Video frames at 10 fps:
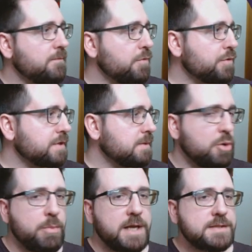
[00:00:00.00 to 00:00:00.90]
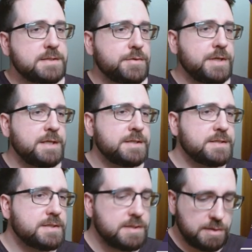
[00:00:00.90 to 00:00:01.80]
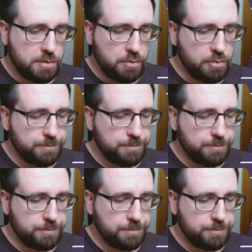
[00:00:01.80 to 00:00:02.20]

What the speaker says: for the mobile screens. So